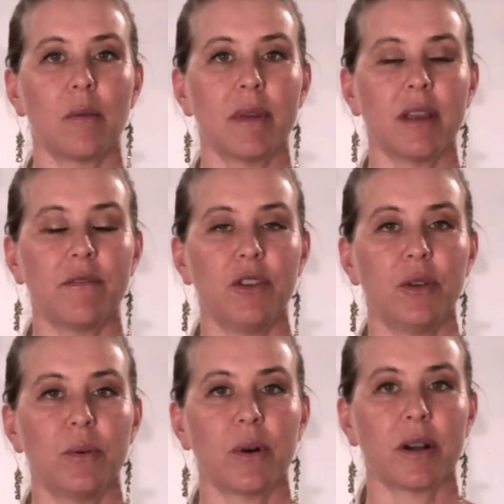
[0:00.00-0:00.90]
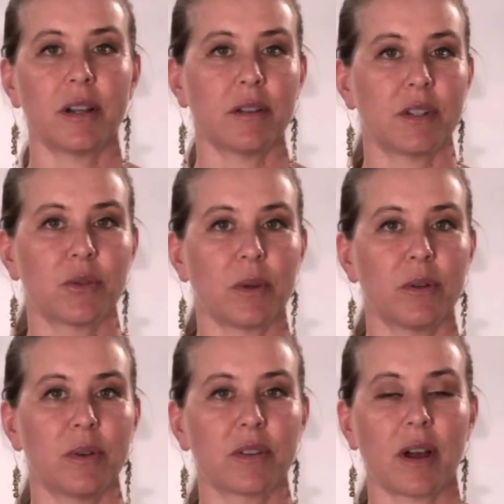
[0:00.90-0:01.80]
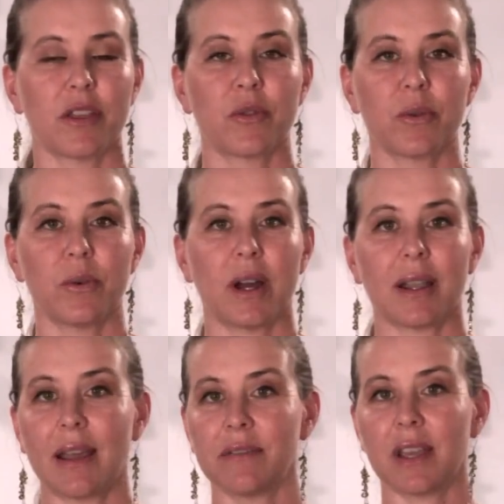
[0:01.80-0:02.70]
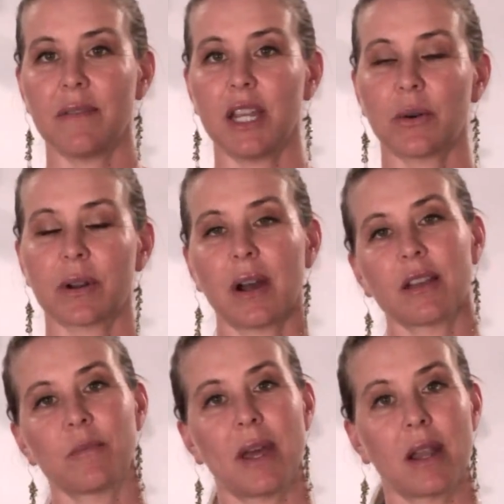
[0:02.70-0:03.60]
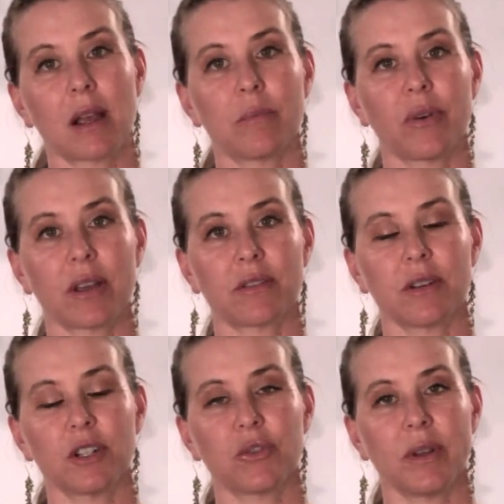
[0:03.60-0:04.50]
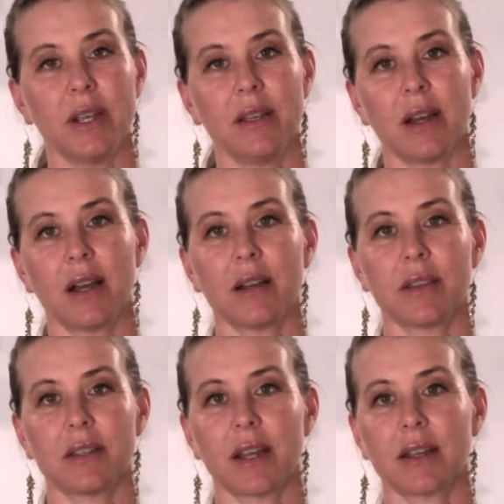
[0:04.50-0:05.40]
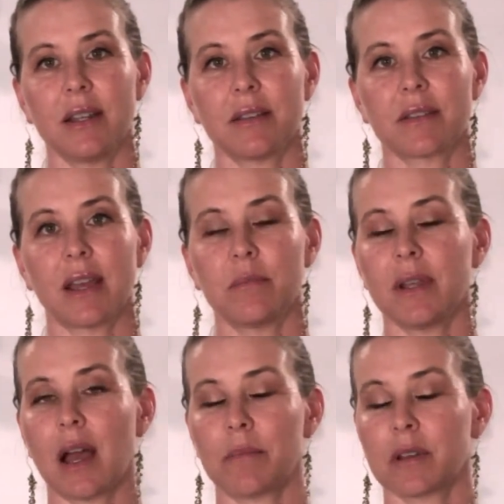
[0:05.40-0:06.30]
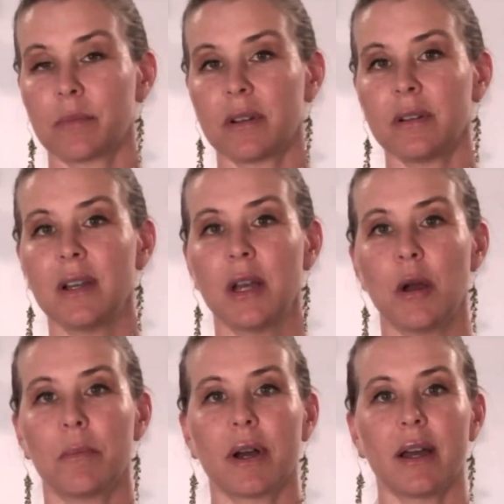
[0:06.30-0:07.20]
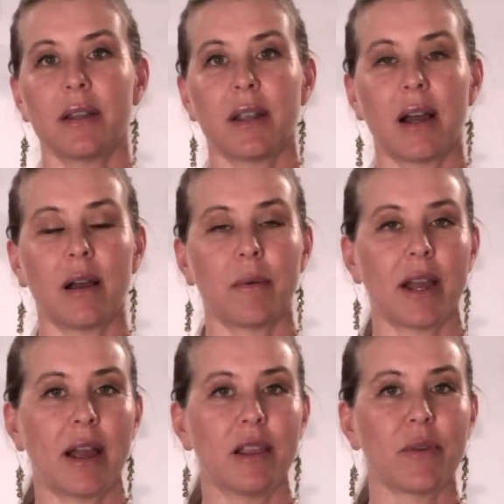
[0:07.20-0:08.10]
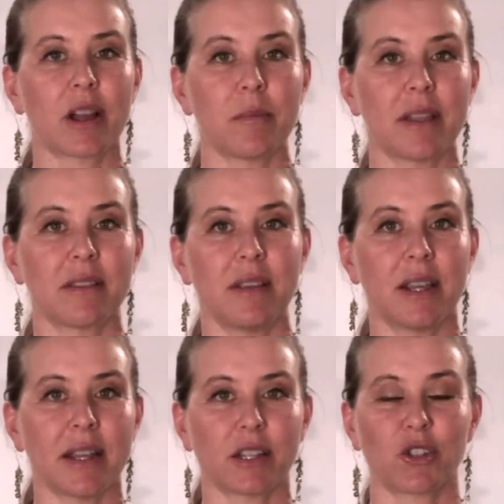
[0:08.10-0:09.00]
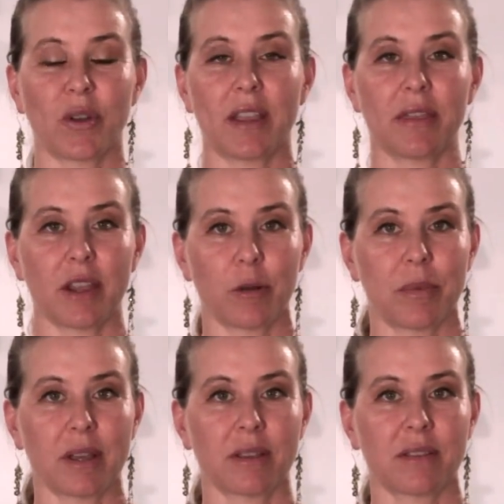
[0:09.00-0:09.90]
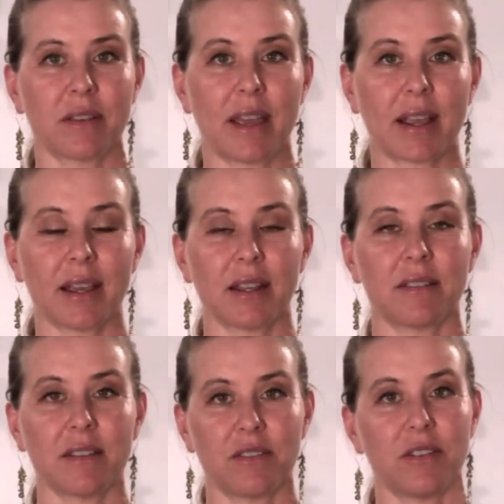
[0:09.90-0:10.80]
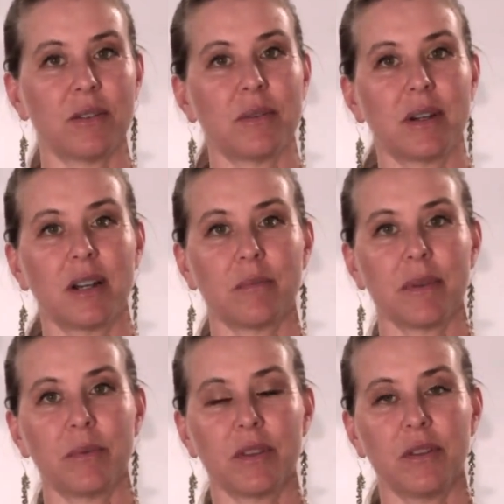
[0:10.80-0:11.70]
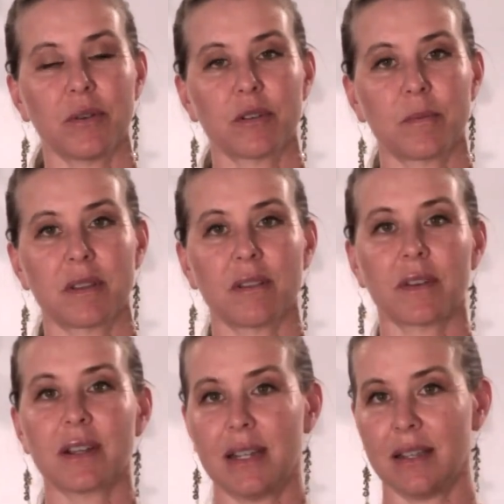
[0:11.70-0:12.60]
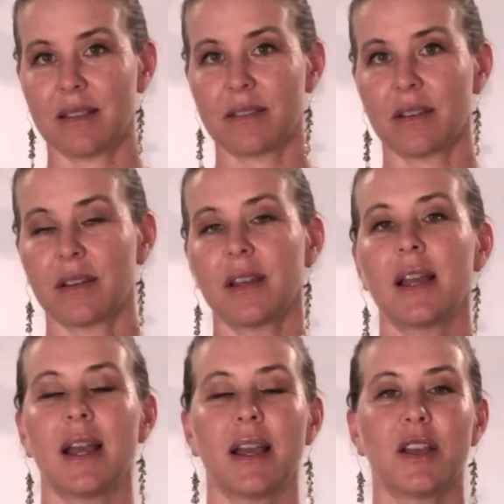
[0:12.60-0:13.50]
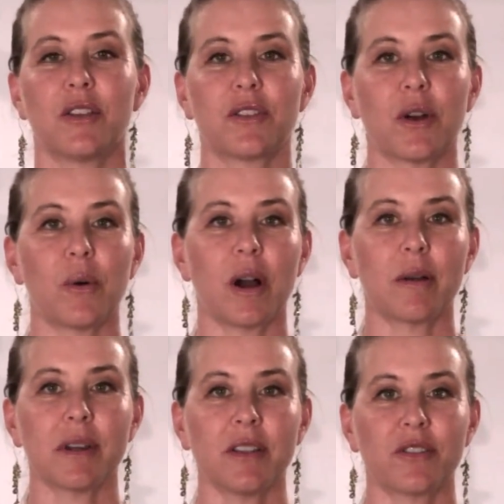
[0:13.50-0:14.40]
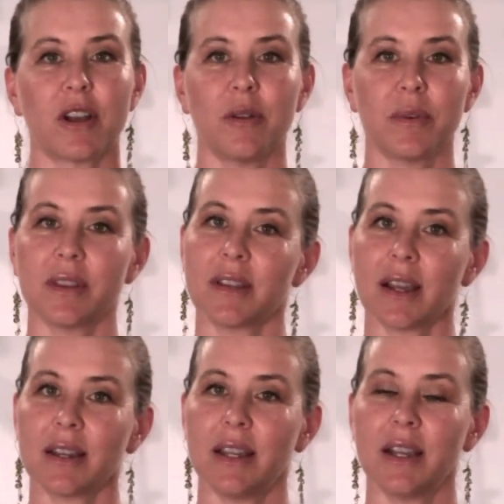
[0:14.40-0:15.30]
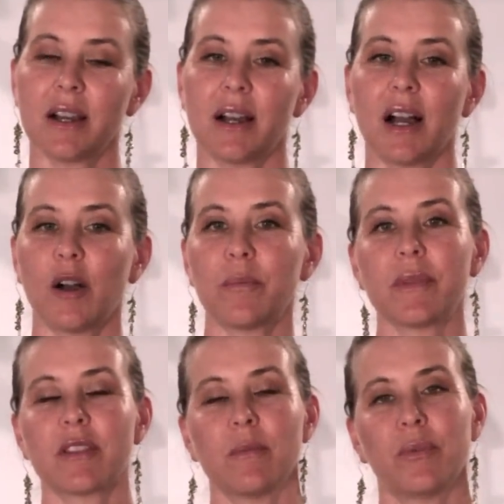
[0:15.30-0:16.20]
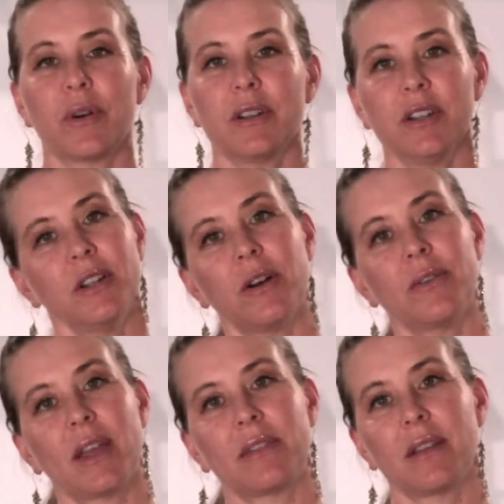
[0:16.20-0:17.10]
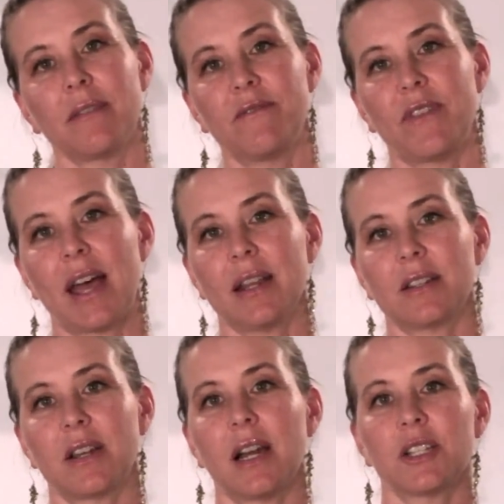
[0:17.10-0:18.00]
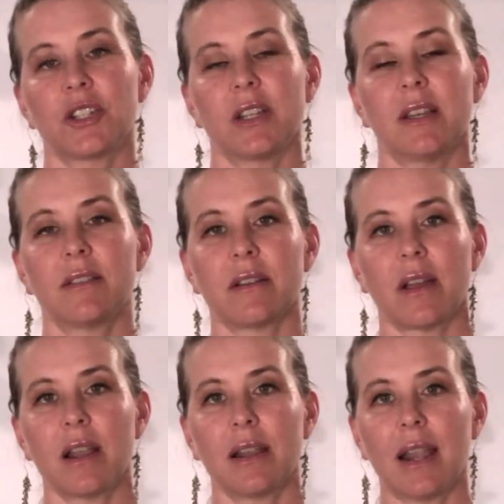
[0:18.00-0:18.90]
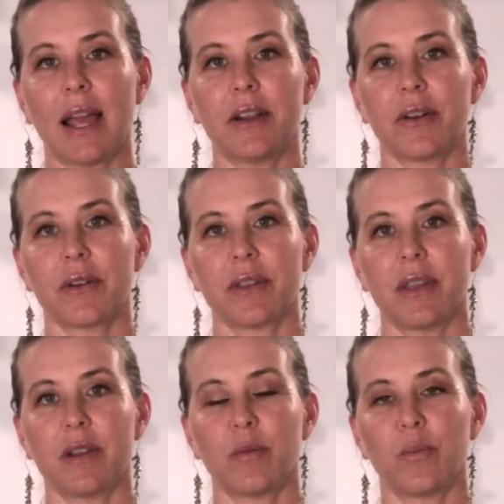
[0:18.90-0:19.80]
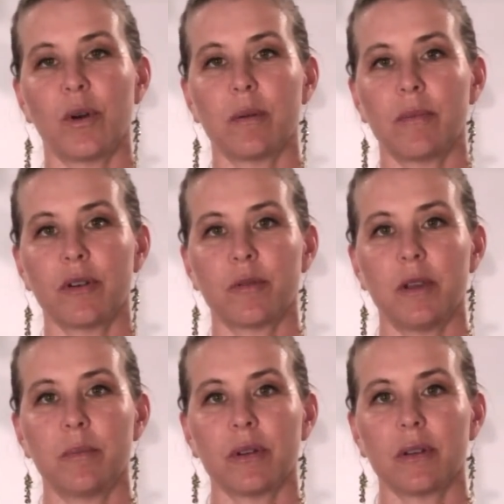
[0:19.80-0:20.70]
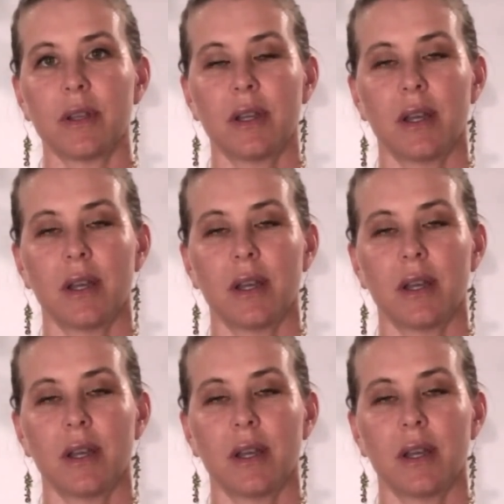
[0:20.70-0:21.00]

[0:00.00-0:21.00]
If you are an individual who has gone through a life-saving or cosmetic breast surgery, the techniques can be applicable, but I highly recommend seeking out a trained therapist that can assist you with your specific needs. So I'm going to start with the technique. It's important to know that the lymphatic touch is a lot lighter than what most people